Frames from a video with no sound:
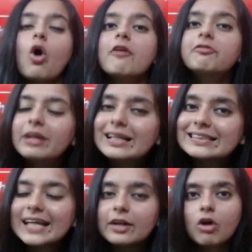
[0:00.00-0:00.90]

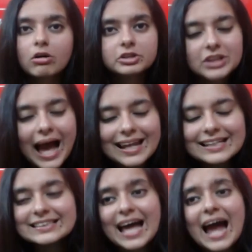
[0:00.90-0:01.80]
confidence and
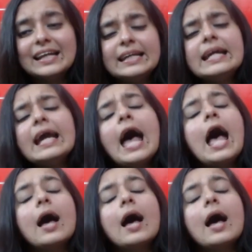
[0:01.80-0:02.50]
nonchalance, and he